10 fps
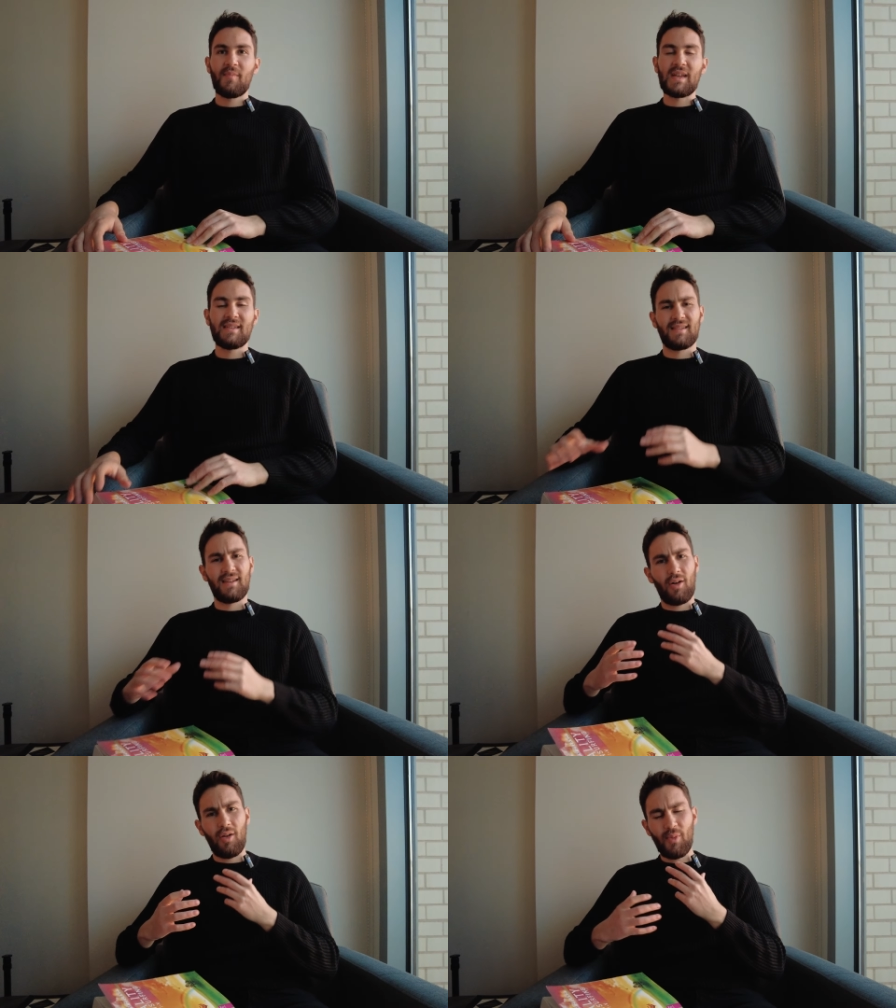is
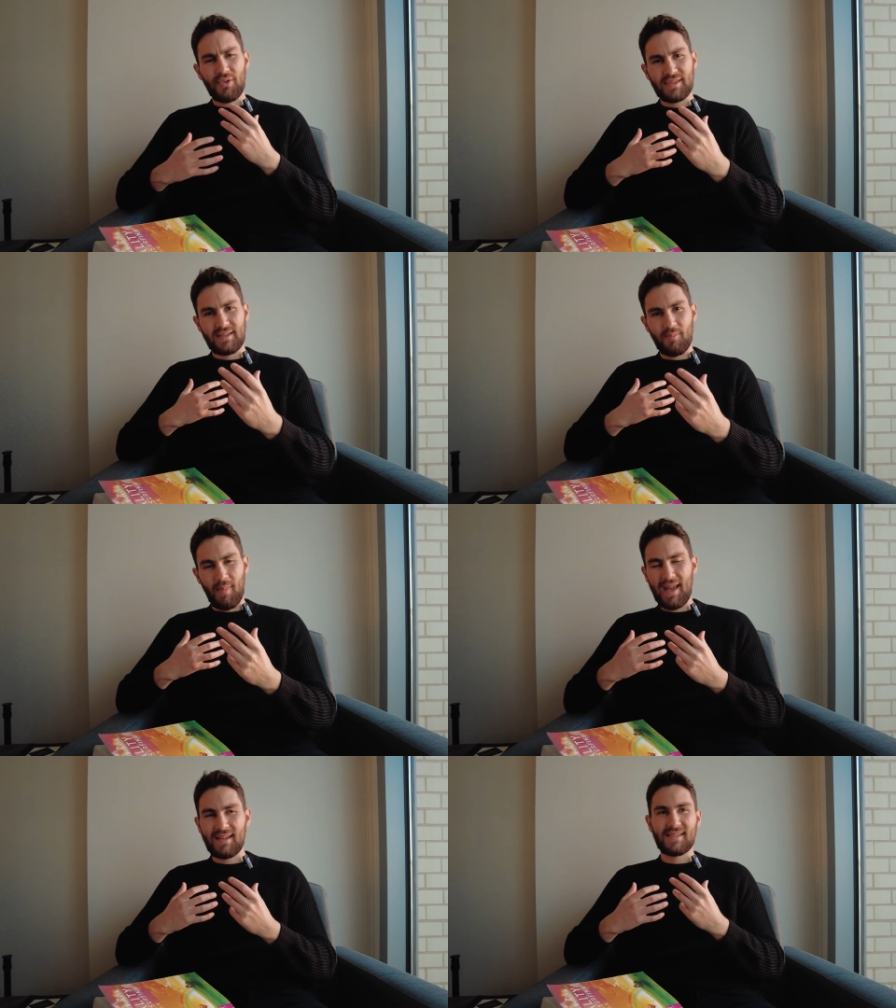it almost
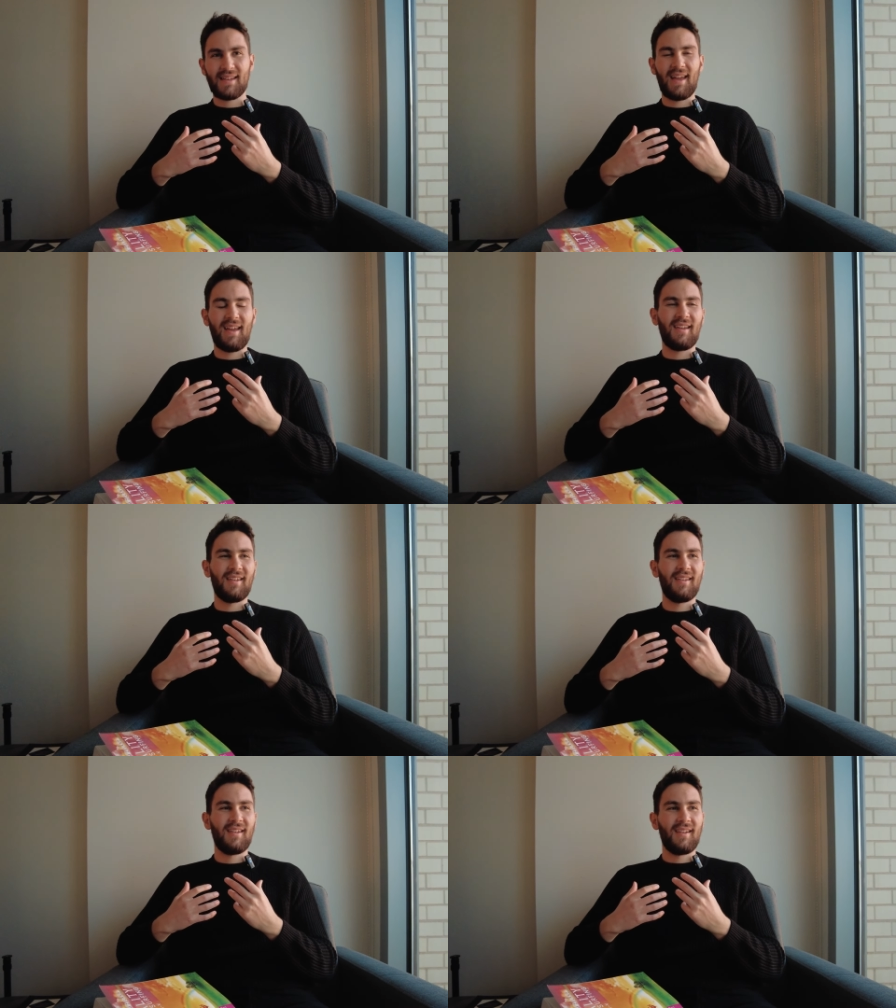makes a